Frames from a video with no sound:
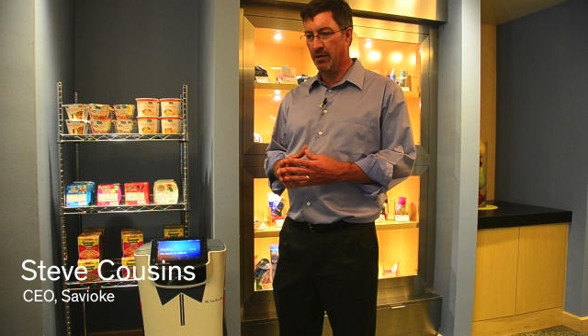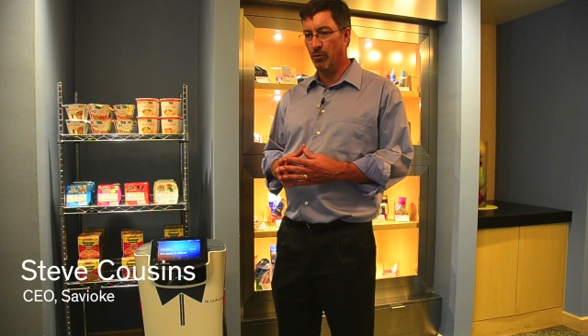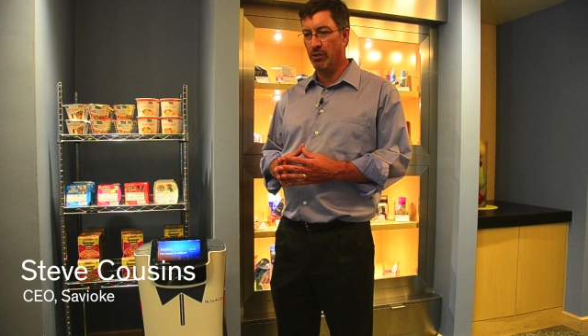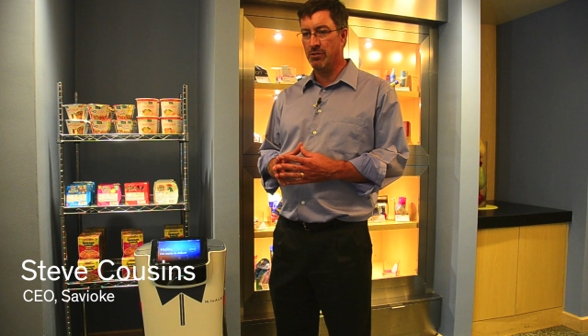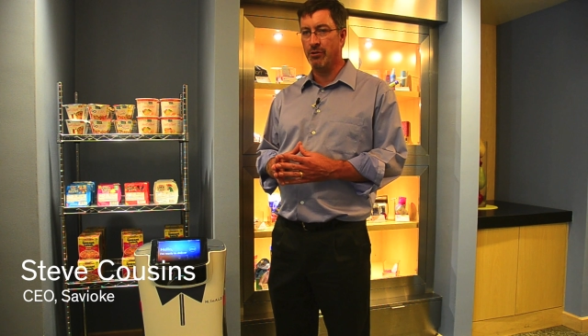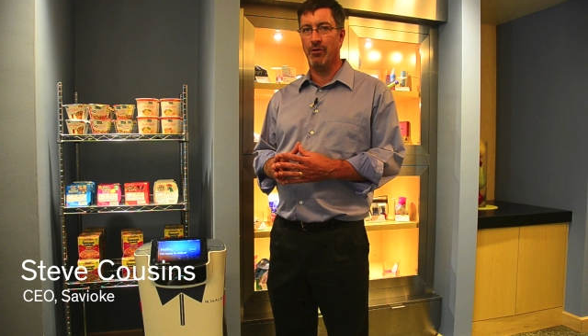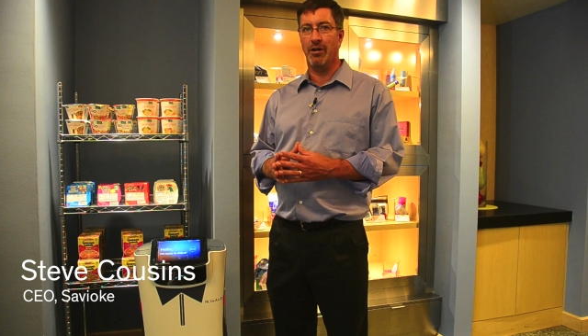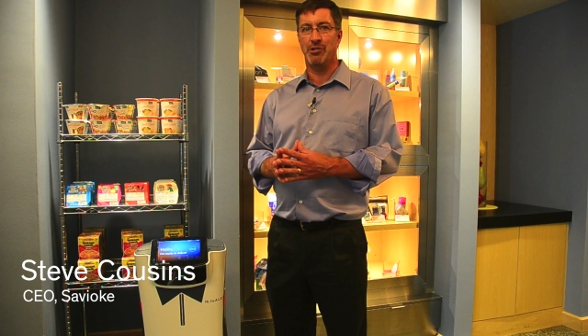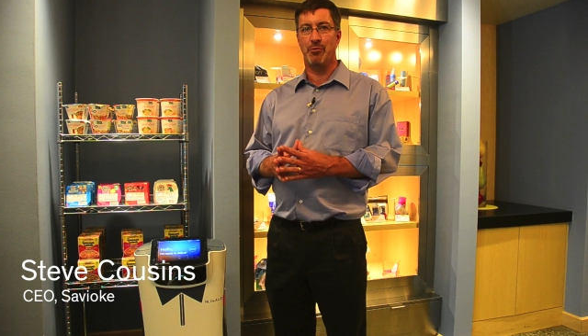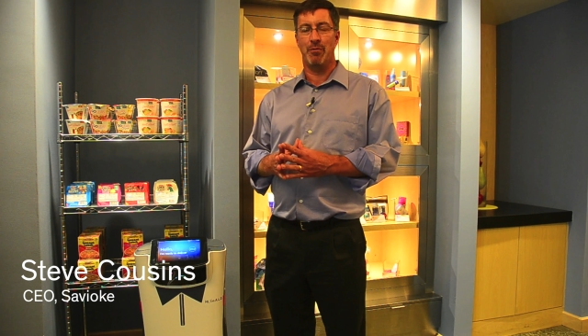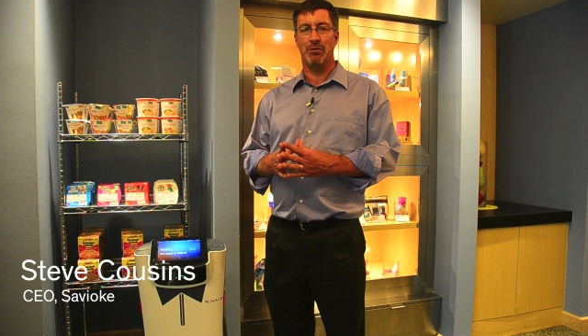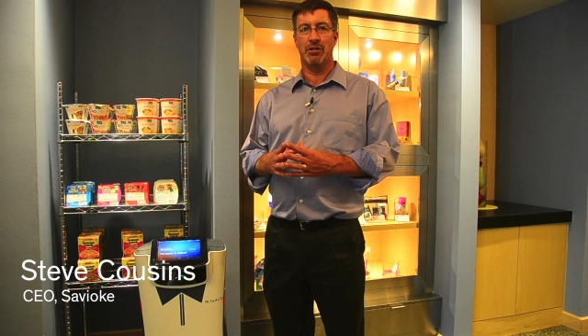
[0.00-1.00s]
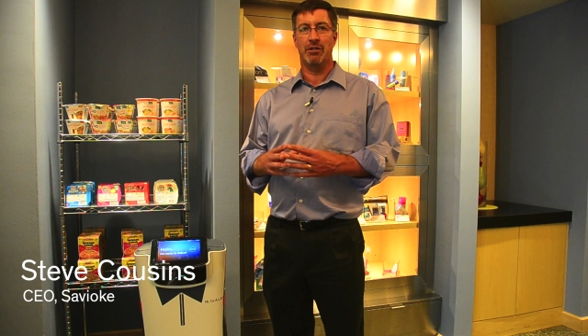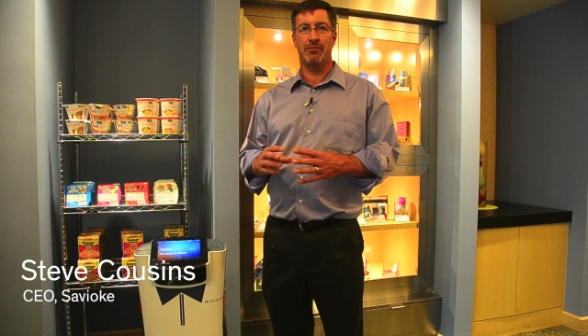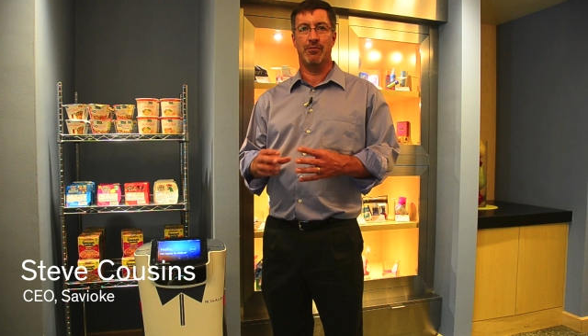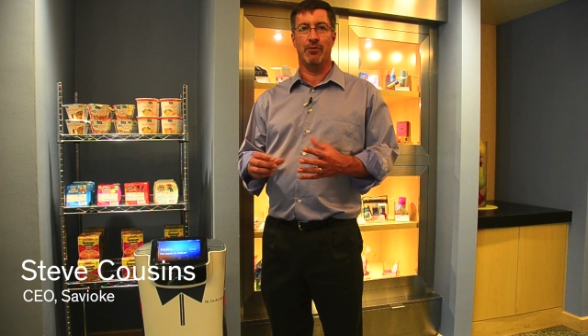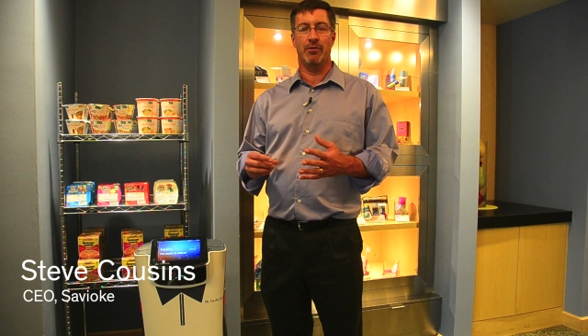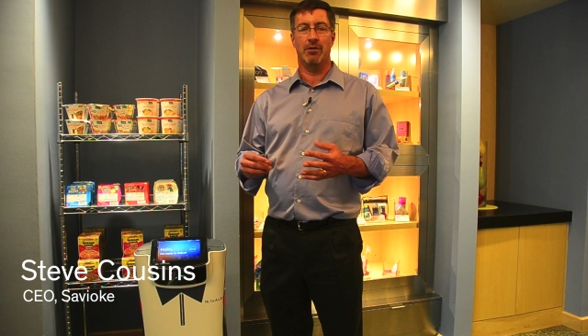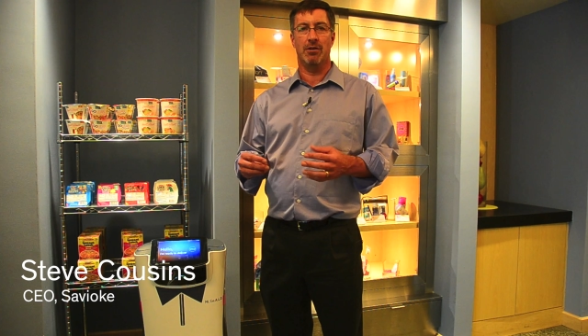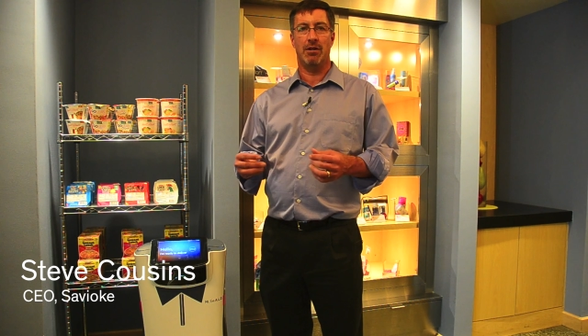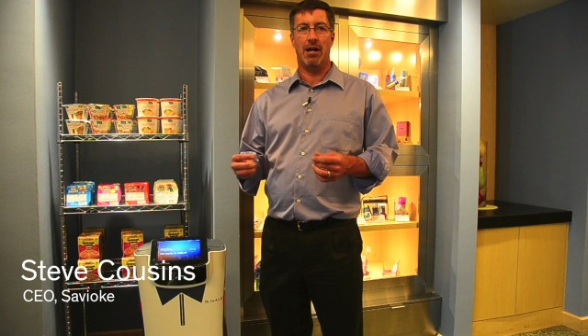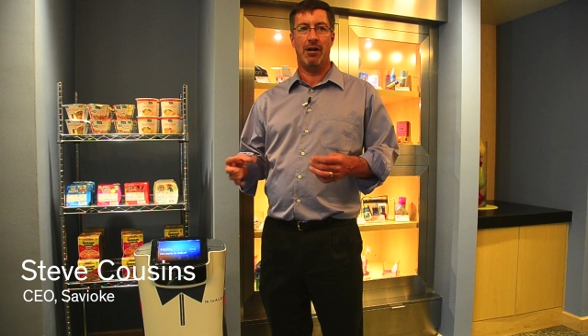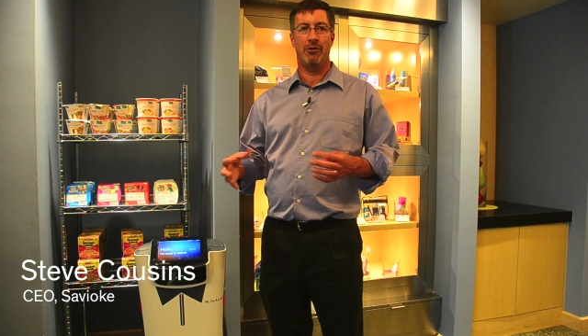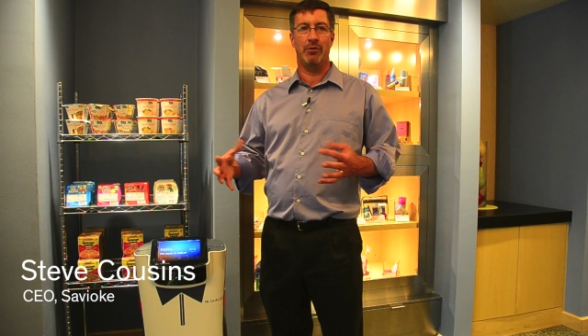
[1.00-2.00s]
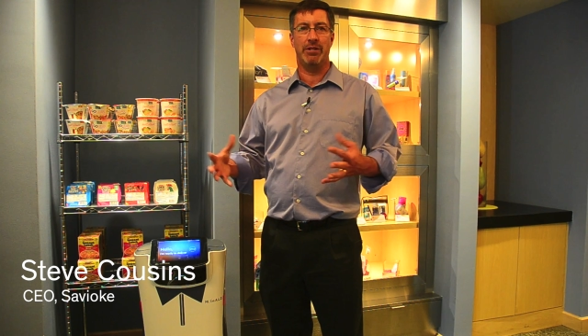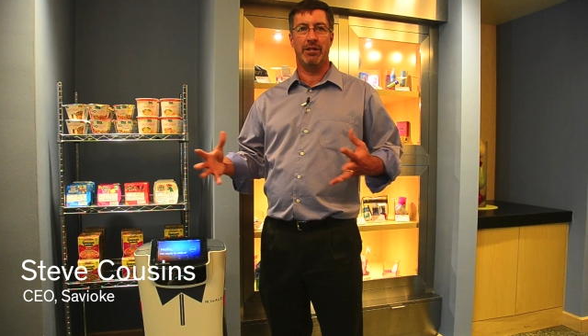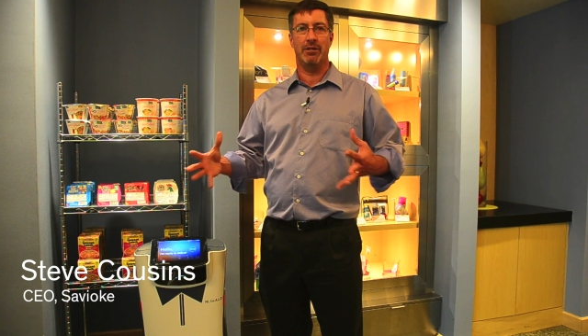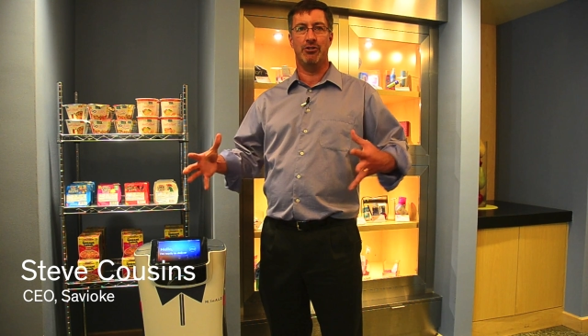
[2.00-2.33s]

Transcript: At Willow Garage, we were looking for how do we take a